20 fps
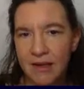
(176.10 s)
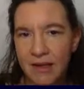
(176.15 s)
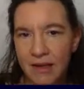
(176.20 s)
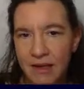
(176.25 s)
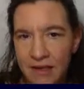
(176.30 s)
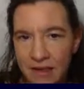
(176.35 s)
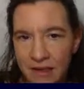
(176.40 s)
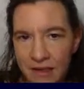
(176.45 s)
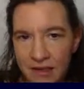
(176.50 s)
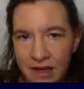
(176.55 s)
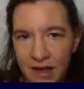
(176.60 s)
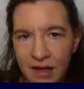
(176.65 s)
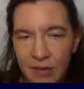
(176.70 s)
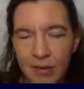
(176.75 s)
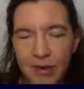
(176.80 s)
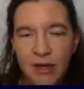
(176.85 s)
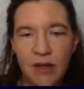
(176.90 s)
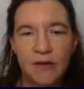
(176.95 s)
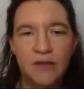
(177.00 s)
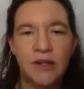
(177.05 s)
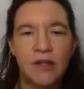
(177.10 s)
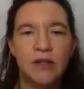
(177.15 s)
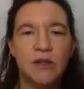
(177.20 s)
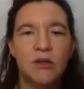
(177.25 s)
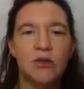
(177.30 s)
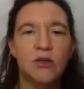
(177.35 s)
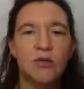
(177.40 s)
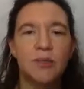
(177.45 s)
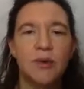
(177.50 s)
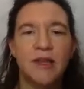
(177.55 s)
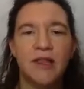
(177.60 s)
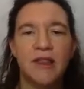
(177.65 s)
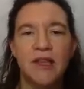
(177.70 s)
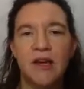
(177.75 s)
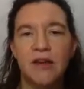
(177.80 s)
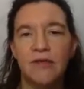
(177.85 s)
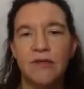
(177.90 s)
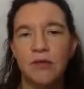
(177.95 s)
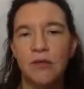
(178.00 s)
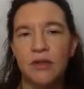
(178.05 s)
is an element of that group, and
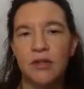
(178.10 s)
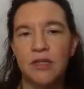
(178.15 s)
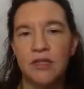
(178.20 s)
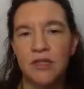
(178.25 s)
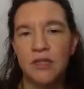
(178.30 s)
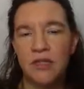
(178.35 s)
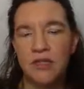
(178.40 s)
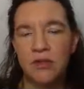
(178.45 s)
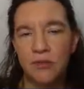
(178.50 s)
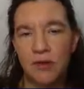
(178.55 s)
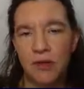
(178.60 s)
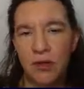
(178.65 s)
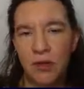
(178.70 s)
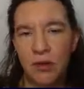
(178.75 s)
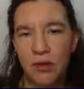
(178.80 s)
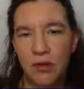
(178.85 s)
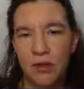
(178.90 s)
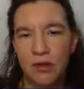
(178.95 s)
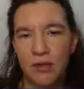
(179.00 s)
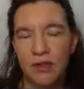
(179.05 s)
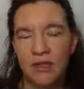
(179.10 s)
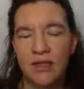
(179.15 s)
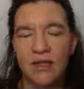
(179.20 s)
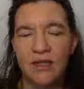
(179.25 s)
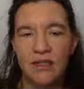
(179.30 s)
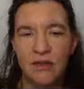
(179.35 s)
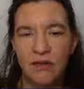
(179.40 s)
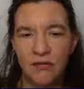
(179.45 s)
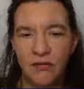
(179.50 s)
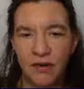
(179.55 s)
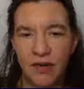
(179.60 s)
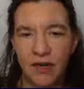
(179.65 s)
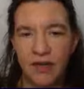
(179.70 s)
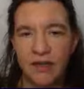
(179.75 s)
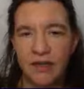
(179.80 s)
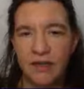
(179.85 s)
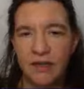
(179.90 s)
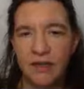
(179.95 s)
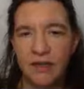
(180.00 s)
therefore this discrete log is defined.